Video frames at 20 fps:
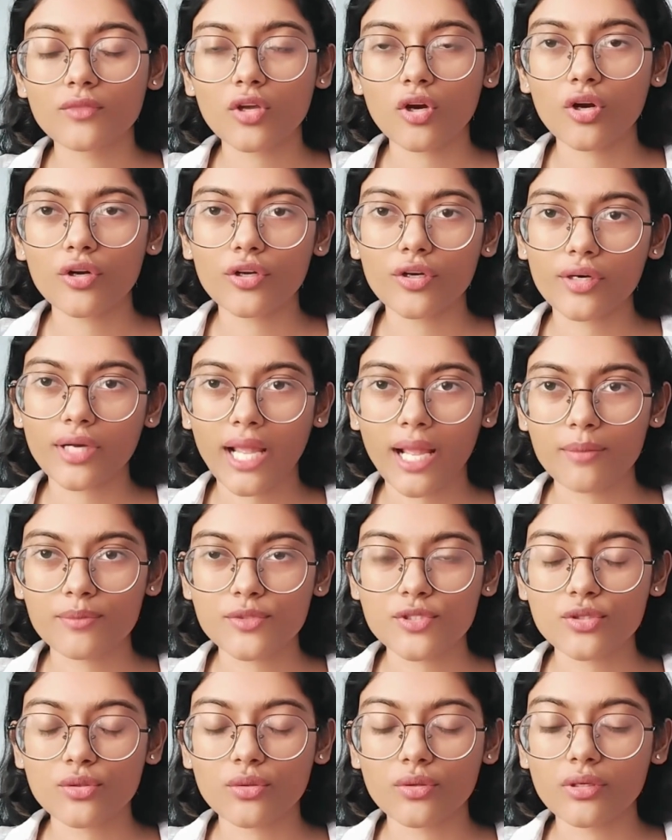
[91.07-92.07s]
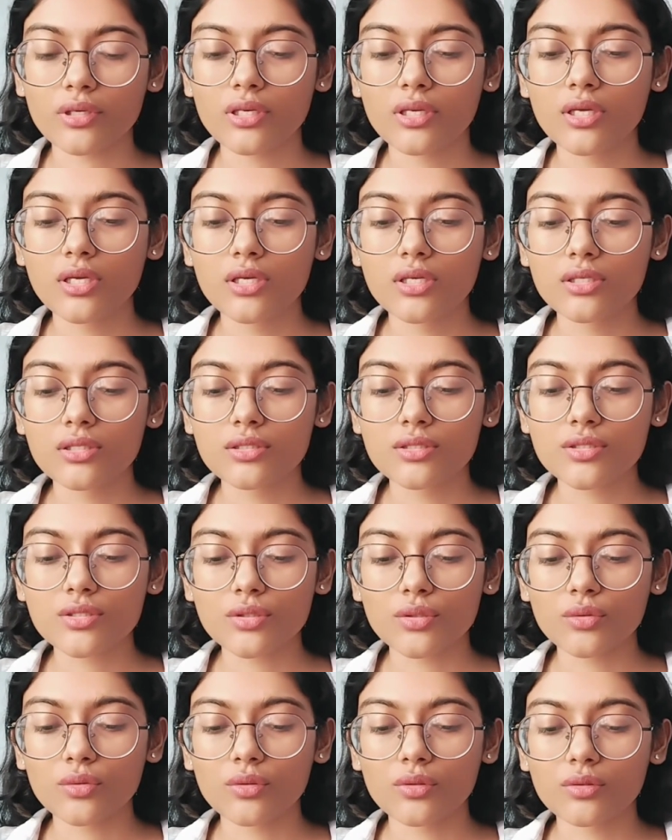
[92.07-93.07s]
or your App Store.
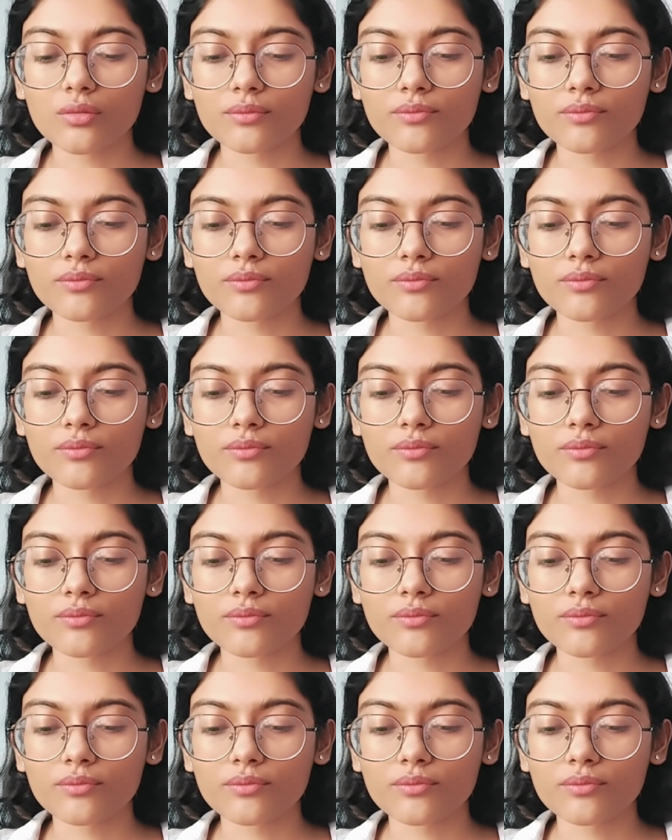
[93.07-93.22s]
So